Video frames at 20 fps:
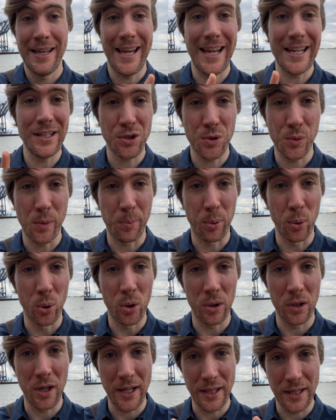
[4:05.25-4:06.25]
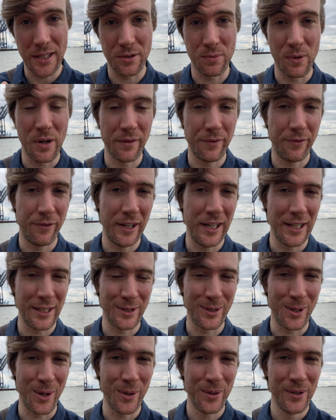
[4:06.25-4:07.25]
into a port like this one,
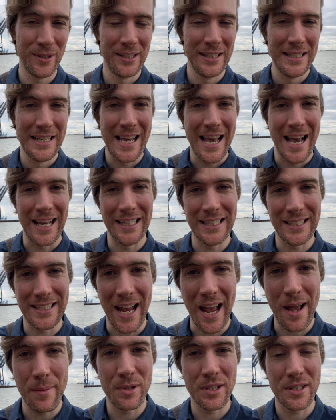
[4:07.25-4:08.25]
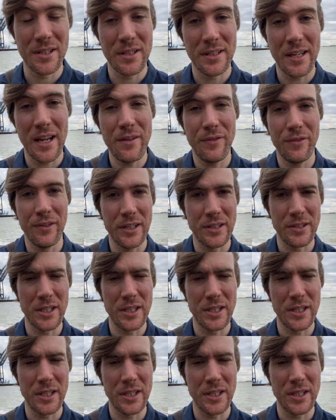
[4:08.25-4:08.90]
Felixstowe, and into Amazon safely.